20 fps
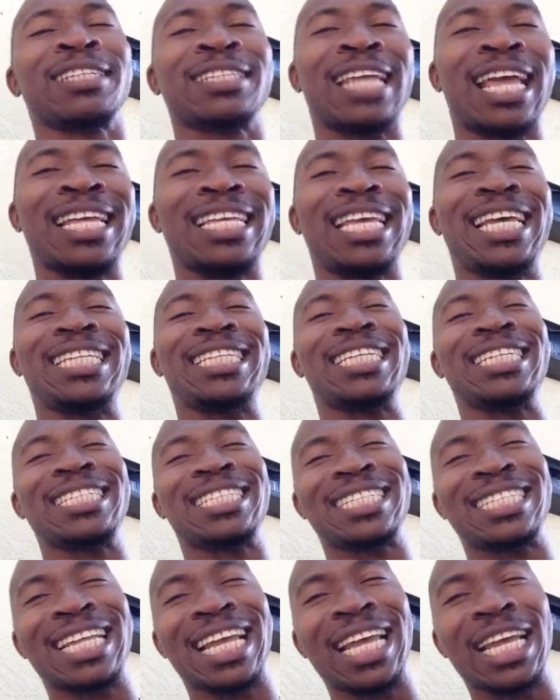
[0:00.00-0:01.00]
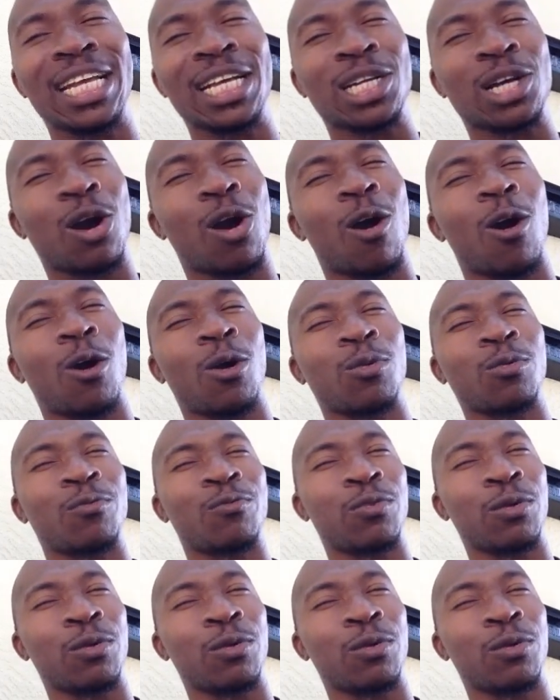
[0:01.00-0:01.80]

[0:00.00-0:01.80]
they get this thing called